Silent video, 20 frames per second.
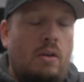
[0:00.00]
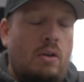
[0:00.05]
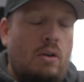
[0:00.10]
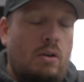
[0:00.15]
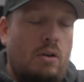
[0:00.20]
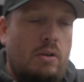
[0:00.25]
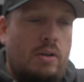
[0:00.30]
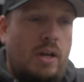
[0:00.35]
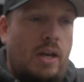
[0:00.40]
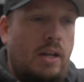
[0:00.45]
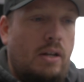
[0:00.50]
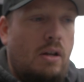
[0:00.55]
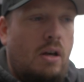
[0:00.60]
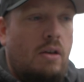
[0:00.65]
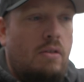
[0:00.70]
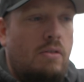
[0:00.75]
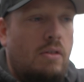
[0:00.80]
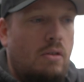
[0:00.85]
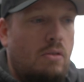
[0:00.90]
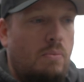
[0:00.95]
or
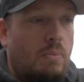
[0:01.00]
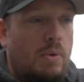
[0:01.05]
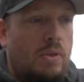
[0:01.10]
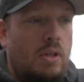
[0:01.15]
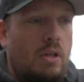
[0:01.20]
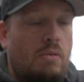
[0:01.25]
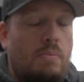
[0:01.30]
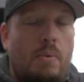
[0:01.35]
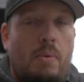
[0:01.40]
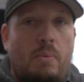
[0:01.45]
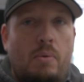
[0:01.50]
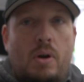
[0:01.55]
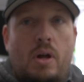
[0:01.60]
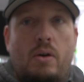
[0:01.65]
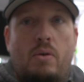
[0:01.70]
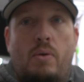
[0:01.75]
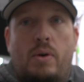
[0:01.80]
diagnostics with this, but we're not